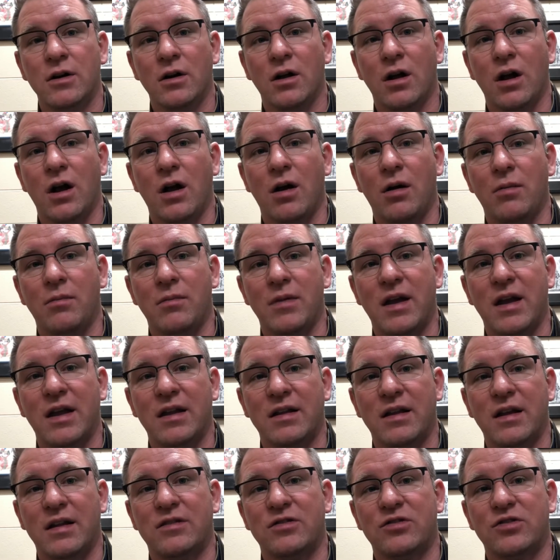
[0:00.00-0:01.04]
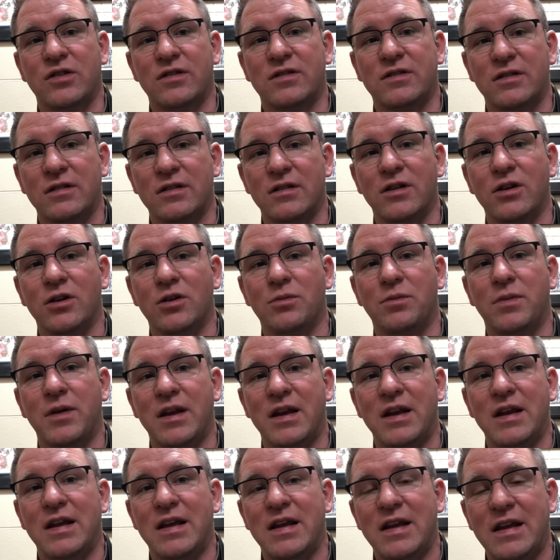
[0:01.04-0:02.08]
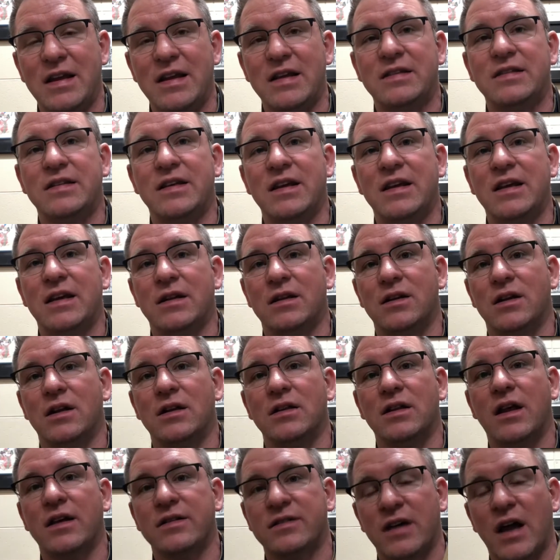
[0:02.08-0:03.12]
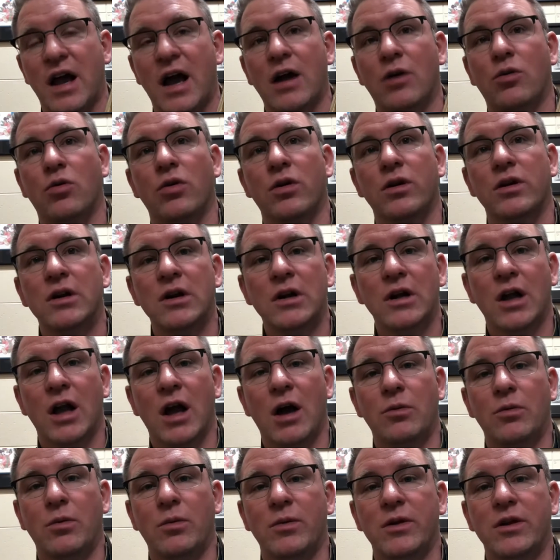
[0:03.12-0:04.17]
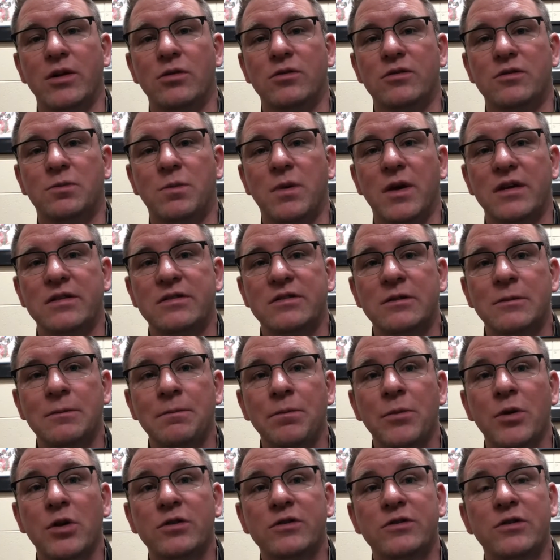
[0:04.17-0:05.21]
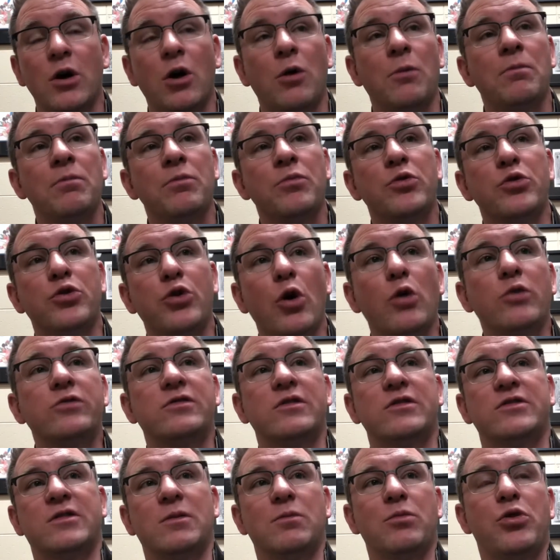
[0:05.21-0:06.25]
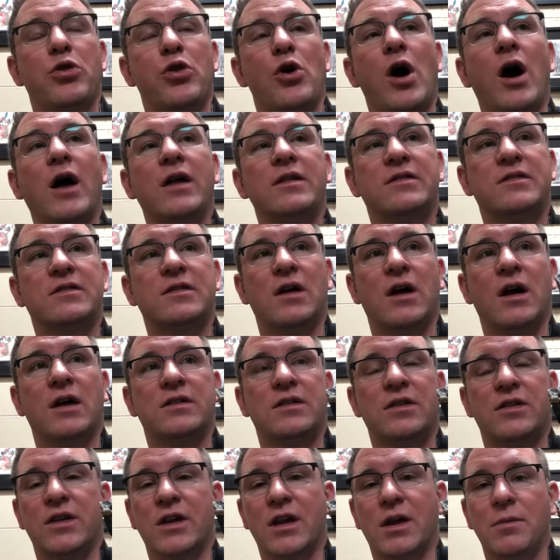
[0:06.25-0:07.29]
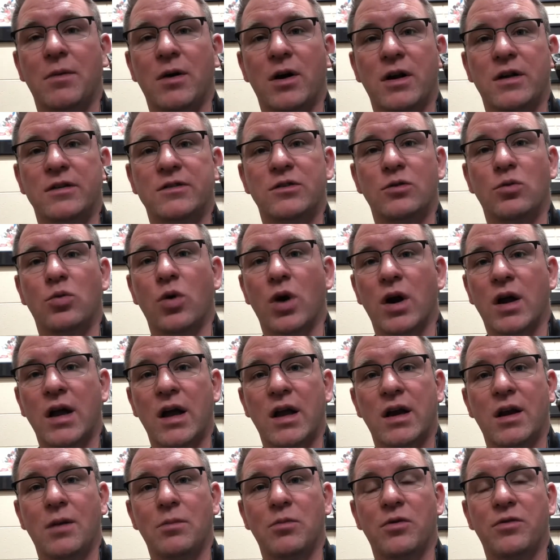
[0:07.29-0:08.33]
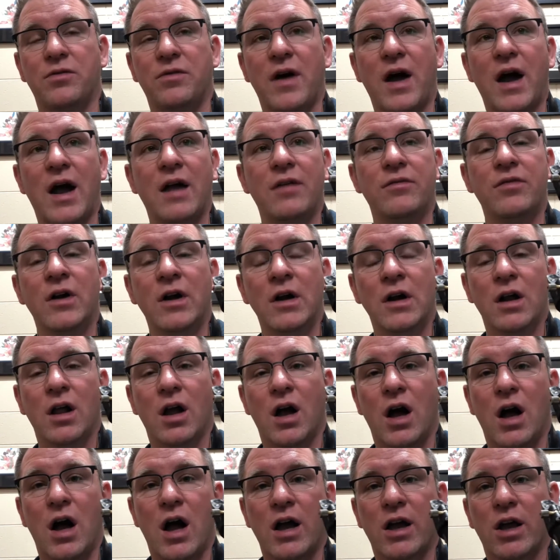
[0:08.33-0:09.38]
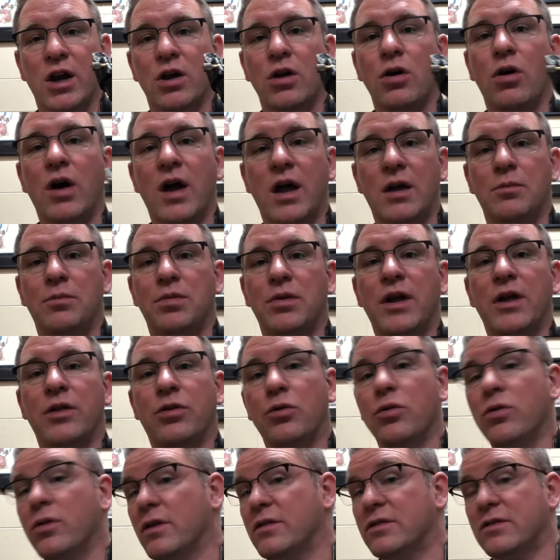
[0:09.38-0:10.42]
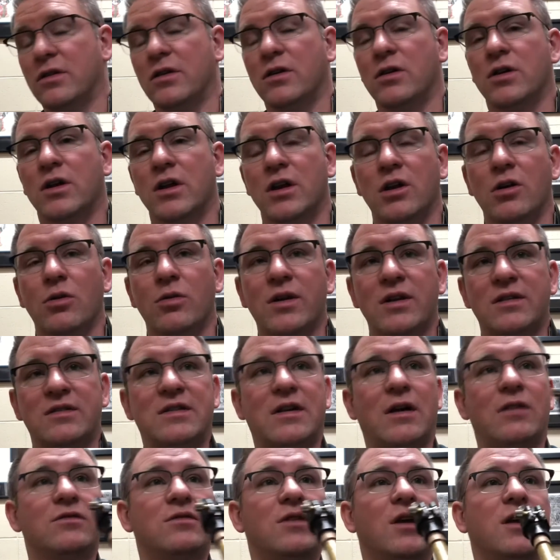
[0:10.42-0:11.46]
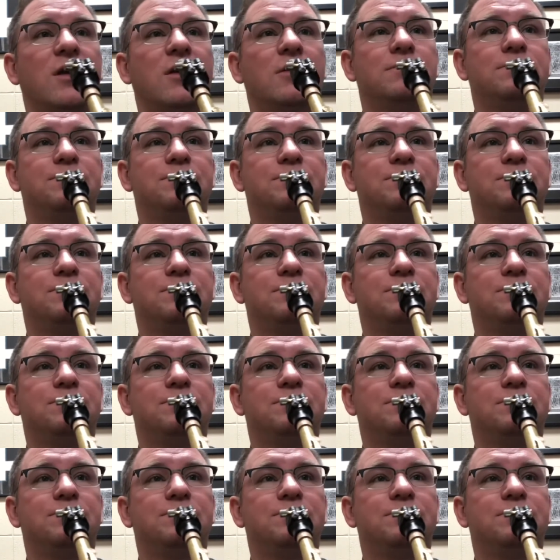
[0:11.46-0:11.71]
It's just a little bit easy and less awkward when we use bis. So those are some thoughts to think about as you work on number 5. I'm going to go ahead and play through this so you can hear what it sounds like.